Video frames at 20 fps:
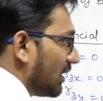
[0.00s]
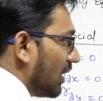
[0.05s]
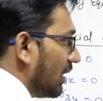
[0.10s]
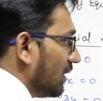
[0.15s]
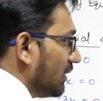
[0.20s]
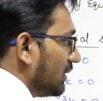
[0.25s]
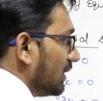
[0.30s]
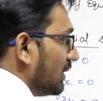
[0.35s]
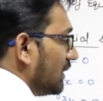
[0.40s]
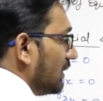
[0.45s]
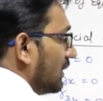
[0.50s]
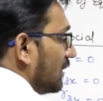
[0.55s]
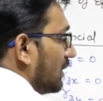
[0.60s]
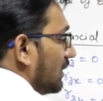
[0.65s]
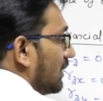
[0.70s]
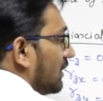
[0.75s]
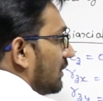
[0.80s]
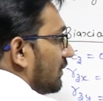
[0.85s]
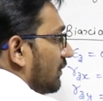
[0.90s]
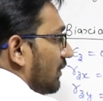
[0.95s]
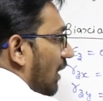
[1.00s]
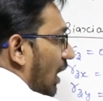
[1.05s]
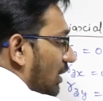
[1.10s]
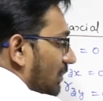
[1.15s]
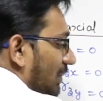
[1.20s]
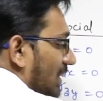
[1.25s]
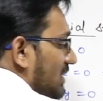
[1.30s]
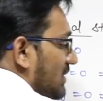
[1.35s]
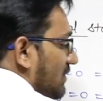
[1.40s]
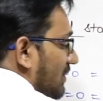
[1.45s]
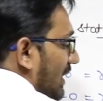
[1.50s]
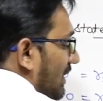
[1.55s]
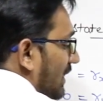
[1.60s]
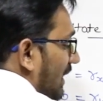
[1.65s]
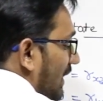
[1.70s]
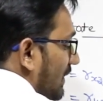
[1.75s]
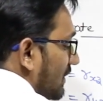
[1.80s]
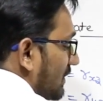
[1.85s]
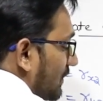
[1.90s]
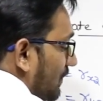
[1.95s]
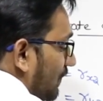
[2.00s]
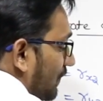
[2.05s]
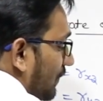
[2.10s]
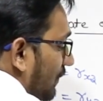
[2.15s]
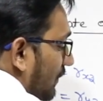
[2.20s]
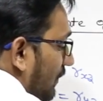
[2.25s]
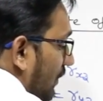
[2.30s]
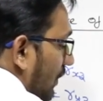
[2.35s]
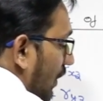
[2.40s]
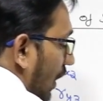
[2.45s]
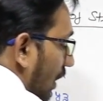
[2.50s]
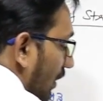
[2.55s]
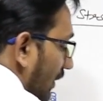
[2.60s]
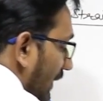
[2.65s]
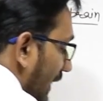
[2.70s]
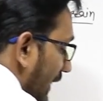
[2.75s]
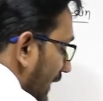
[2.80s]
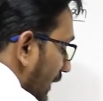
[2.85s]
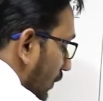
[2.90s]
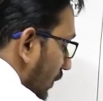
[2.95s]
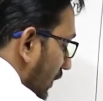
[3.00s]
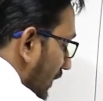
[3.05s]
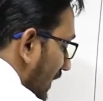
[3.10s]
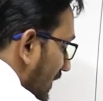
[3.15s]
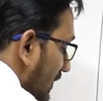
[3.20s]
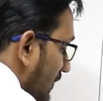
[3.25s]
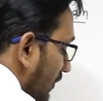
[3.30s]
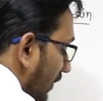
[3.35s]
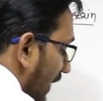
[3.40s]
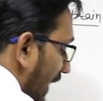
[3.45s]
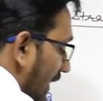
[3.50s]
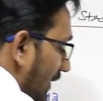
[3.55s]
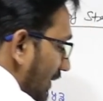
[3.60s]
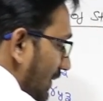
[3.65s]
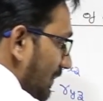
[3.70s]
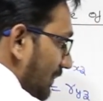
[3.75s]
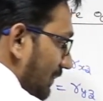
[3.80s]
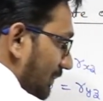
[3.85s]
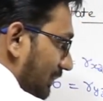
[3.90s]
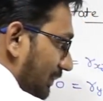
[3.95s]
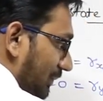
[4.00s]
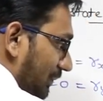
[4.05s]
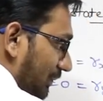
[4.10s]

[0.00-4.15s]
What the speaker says: of normal strain is longitudinal strain,